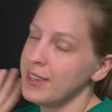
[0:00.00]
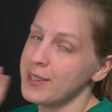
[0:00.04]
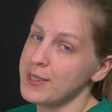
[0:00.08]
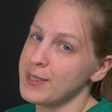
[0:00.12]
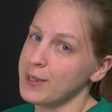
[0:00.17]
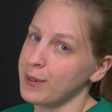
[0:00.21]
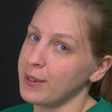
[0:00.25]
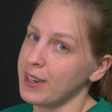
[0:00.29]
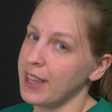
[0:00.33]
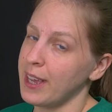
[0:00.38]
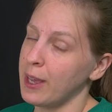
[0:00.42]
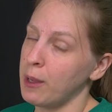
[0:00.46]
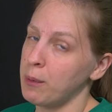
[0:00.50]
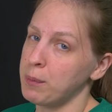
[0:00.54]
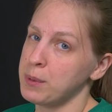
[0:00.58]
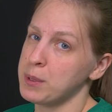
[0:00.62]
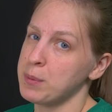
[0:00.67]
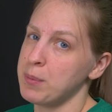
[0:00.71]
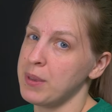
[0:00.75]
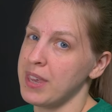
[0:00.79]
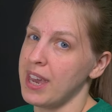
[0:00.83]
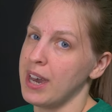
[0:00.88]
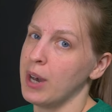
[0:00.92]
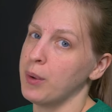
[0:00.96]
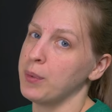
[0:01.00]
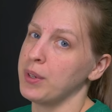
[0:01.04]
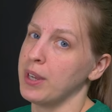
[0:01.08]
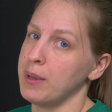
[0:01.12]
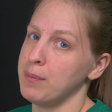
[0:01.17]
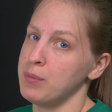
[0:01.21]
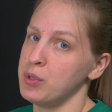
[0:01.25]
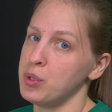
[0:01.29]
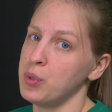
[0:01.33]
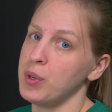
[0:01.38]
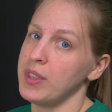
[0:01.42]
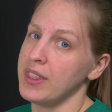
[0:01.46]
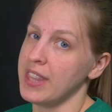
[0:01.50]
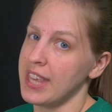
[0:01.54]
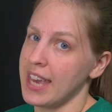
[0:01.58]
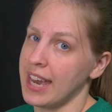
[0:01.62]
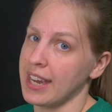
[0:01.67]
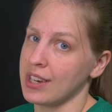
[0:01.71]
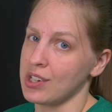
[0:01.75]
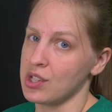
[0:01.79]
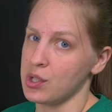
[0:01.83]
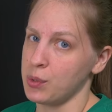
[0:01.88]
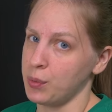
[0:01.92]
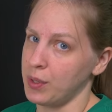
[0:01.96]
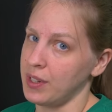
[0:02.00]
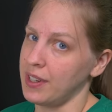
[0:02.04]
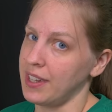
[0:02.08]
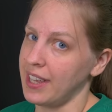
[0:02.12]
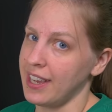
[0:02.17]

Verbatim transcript: so it helps me out when I'm doing the actual